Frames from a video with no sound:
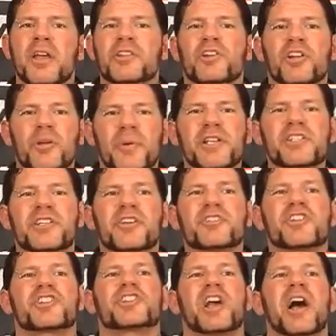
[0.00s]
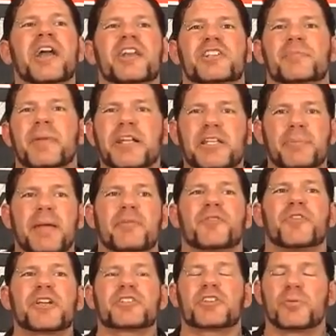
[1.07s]
The only reason there's a shine is to make the
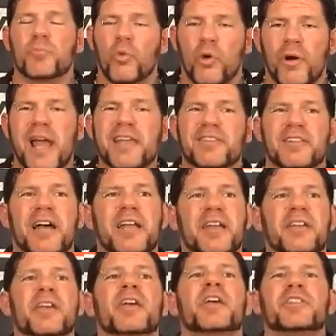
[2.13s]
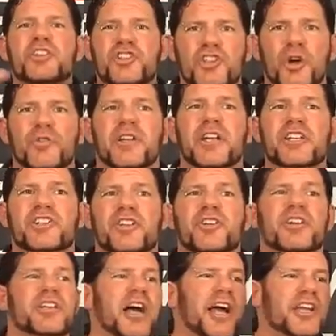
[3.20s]
babyface look more athletic, to show that he's the
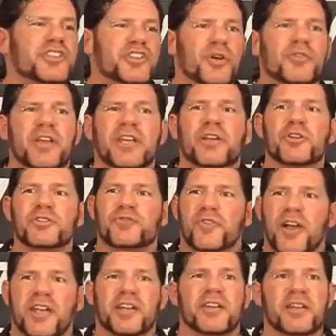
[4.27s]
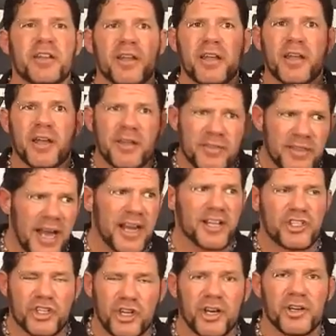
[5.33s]
good guy and show the heel's fucking not
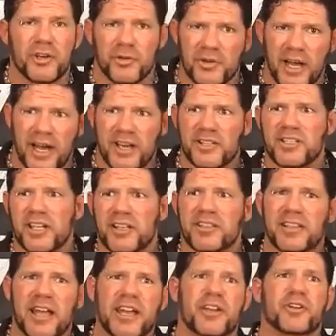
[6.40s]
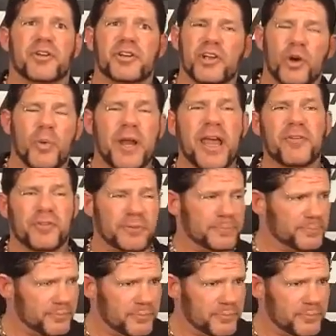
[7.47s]
as good or not as athletic or, whatever.